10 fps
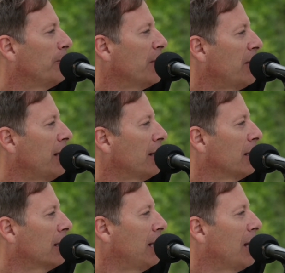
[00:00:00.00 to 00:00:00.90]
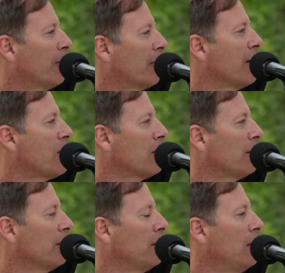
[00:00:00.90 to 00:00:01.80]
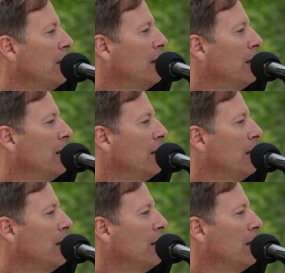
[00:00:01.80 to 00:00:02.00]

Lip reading: particular collaboration,